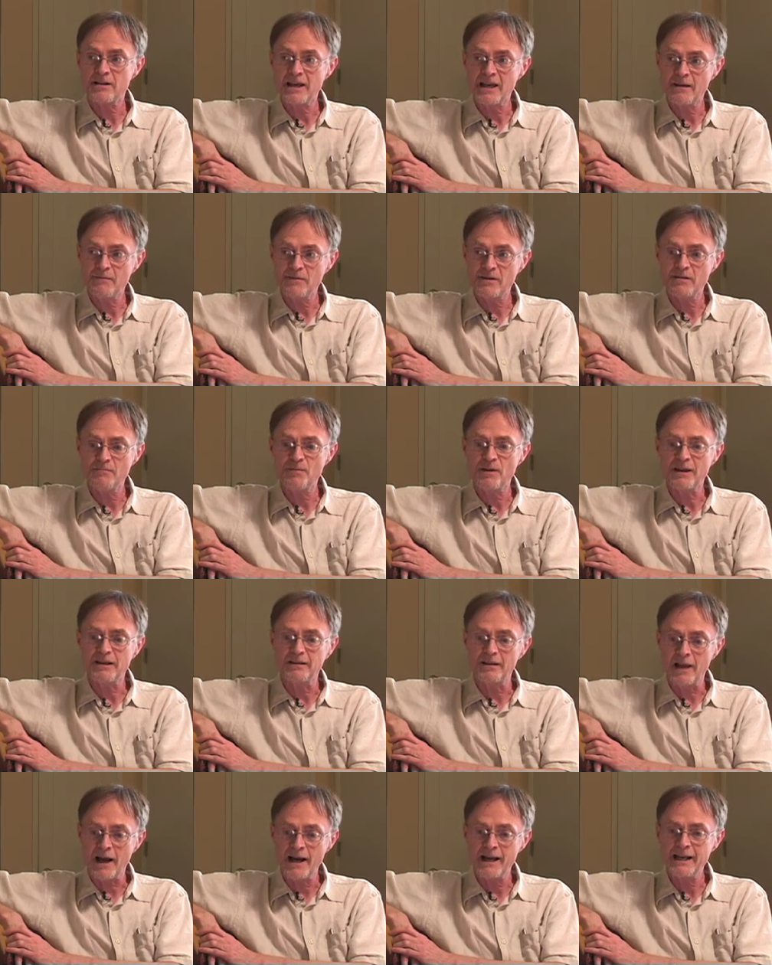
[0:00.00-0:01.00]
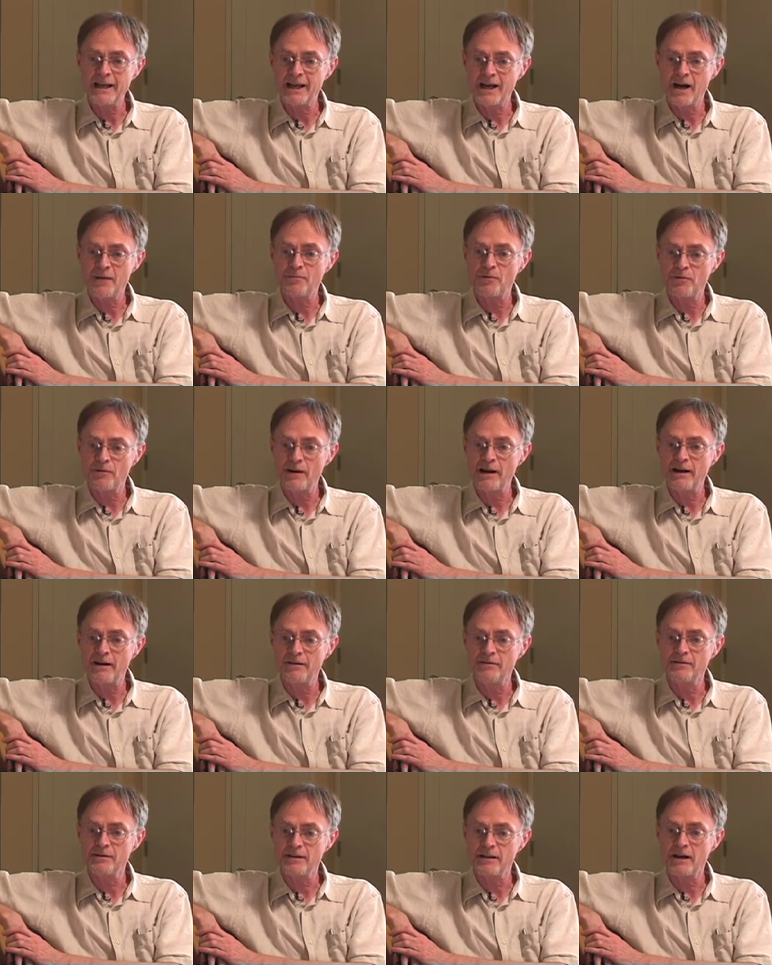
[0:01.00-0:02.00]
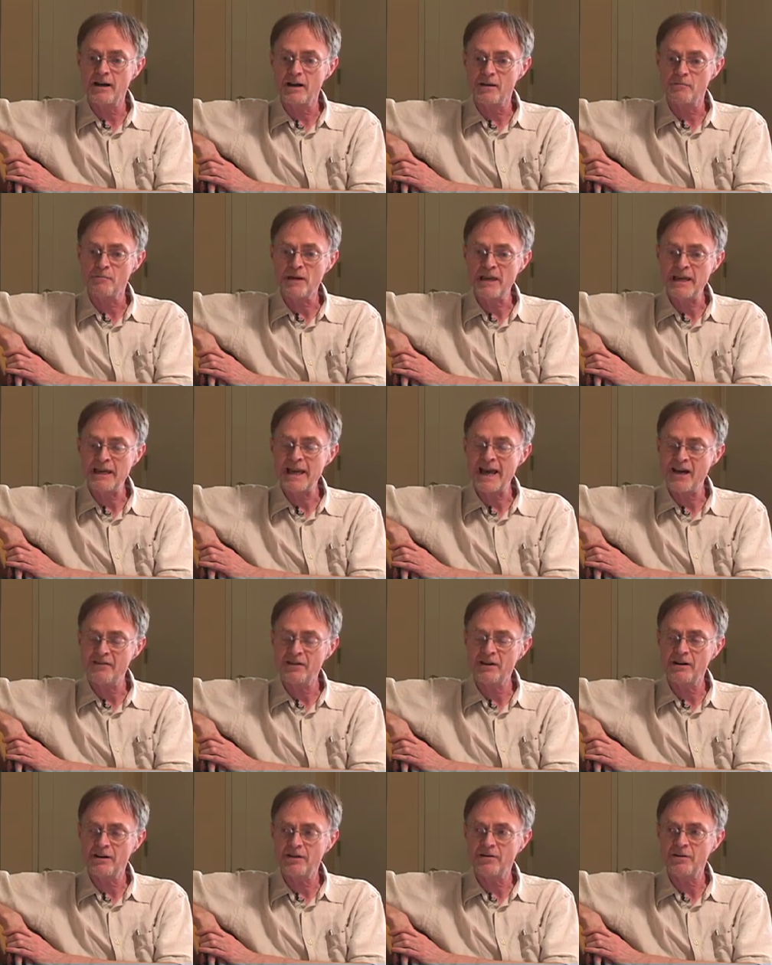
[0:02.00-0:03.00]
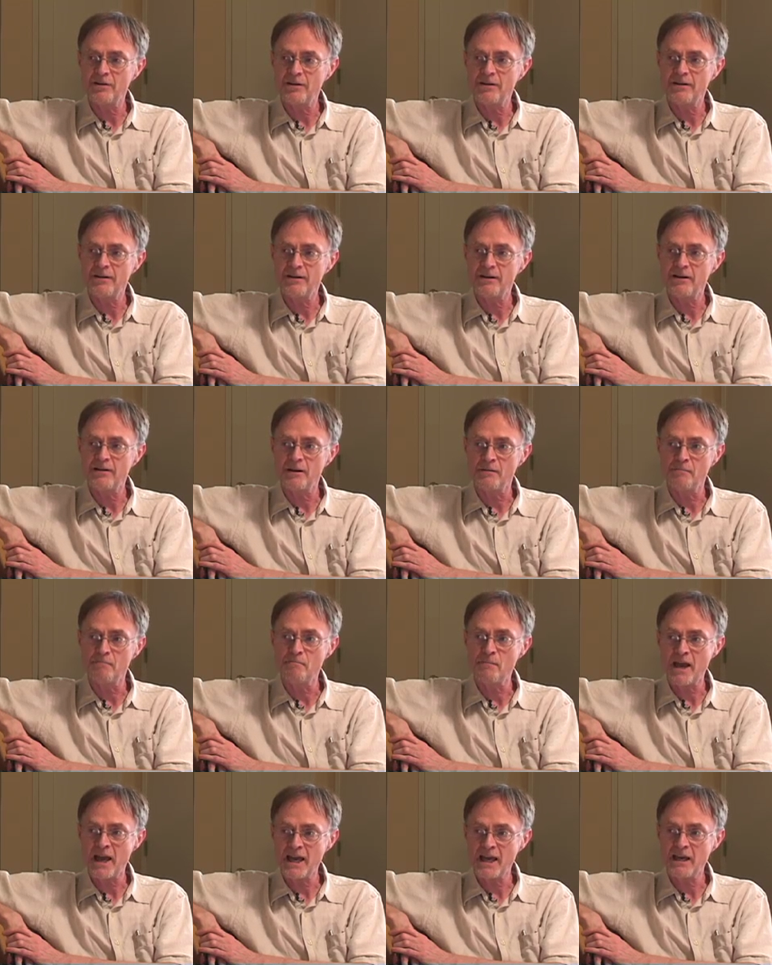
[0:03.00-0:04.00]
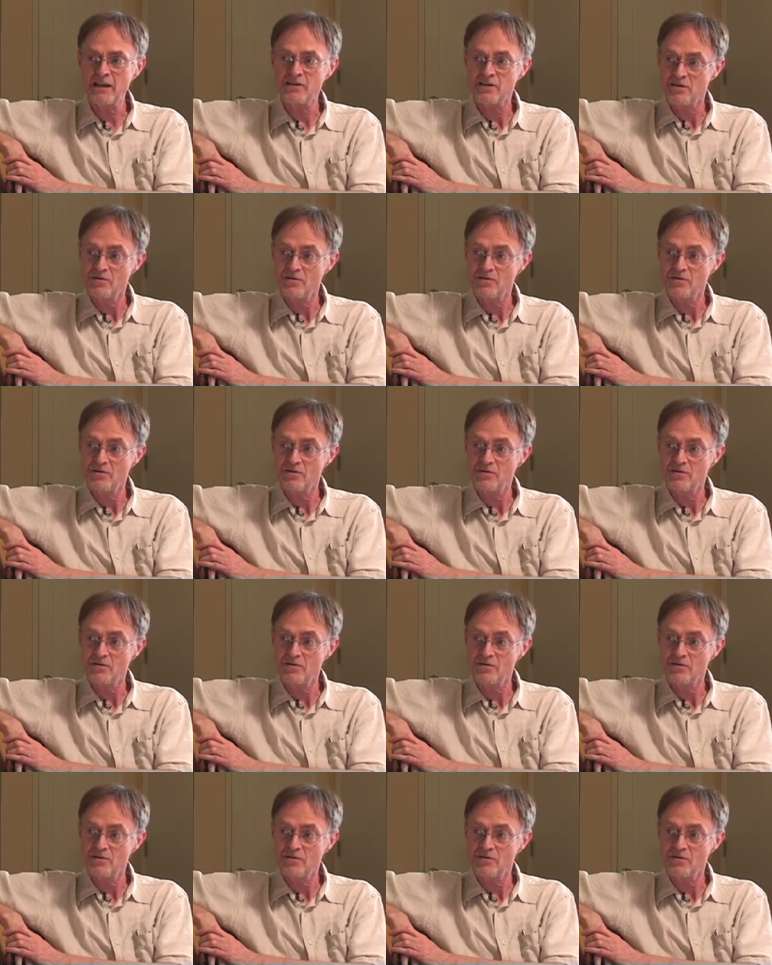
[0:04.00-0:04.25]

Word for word: seem to be lining up around uh, the peak having occurred in May